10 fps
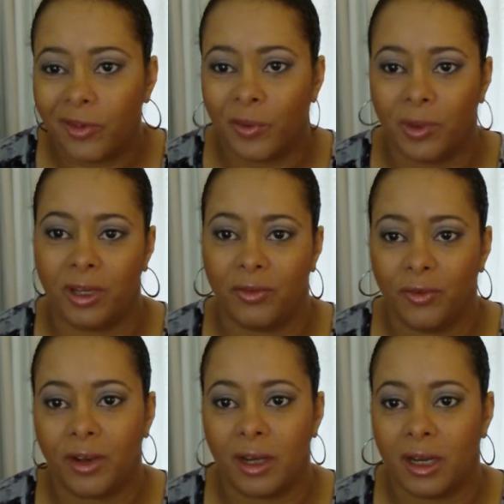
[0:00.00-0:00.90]
phone wouldn't even
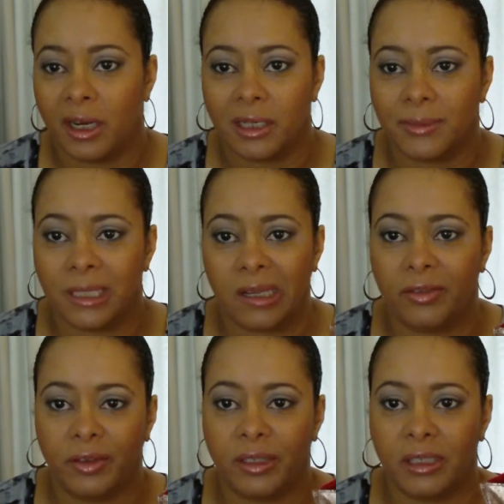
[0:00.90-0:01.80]
fit in here because my
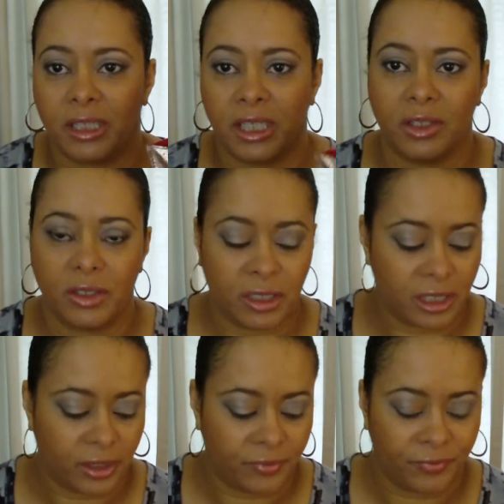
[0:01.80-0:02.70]
cell phone is huge.
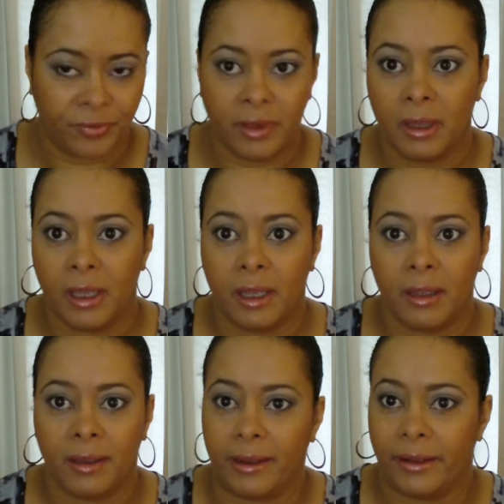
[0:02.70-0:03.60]
So
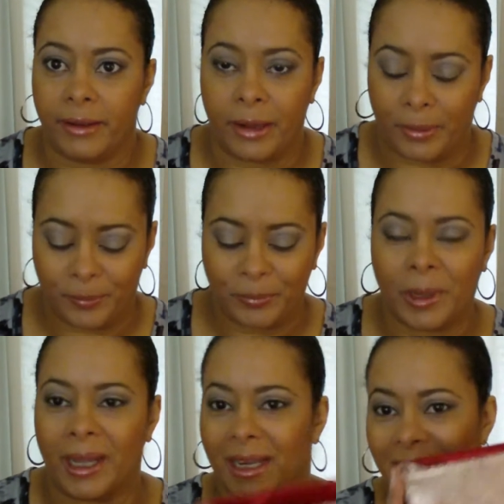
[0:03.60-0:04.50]
yeah, no,
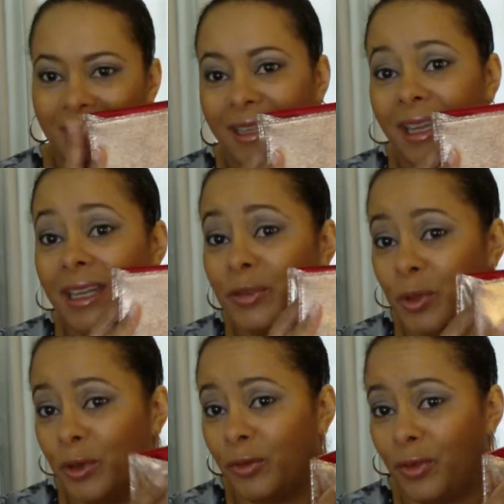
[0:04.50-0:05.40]
but it is
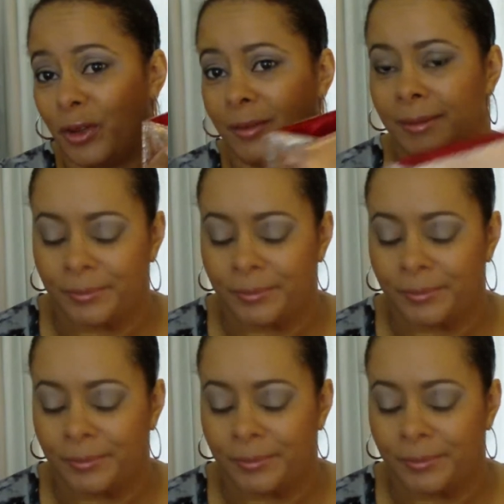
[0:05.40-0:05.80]
beautiful.